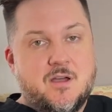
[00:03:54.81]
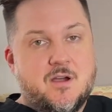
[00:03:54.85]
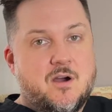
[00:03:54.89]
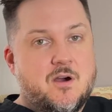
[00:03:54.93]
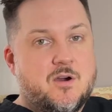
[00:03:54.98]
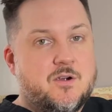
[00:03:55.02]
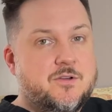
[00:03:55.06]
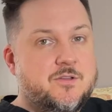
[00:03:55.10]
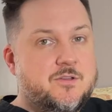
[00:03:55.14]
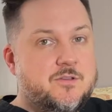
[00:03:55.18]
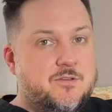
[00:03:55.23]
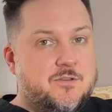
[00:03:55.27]

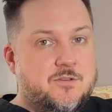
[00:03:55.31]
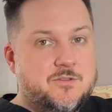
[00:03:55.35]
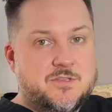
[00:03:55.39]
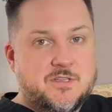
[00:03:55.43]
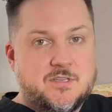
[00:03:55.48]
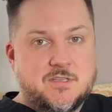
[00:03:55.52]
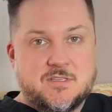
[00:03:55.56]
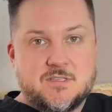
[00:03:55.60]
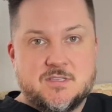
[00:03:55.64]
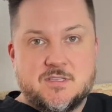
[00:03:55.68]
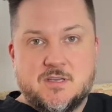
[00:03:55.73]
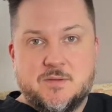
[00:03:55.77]
Are you using
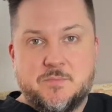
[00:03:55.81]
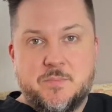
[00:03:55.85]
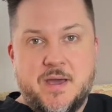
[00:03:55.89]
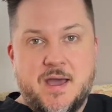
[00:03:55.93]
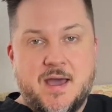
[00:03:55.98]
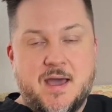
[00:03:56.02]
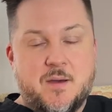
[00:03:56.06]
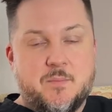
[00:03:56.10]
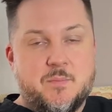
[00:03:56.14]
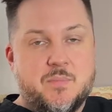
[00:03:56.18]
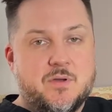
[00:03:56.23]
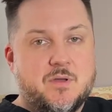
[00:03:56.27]

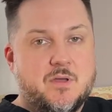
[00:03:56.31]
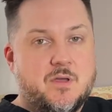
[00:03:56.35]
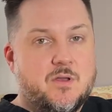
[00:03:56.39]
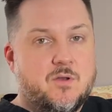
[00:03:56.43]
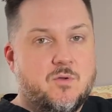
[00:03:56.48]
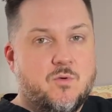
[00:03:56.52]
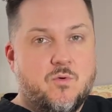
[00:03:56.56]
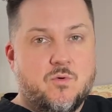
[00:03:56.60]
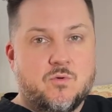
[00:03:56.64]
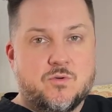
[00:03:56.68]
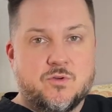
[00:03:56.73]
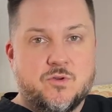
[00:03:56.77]
CPAP, an
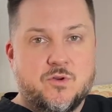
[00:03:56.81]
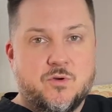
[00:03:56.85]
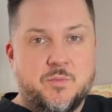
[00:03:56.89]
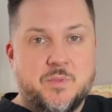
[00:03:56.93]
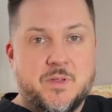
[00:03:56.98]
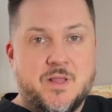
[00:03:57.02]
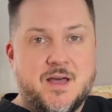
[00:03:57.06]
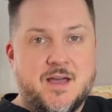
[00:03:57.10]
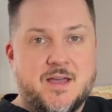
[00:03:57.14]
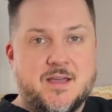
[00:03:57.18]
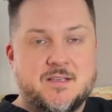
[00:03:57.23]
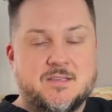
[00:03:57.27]
oral
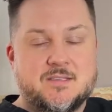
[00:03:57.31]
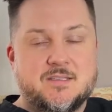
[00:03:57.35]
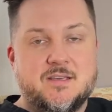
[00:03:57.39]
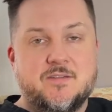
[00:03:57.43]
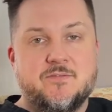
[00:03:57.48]
appliance,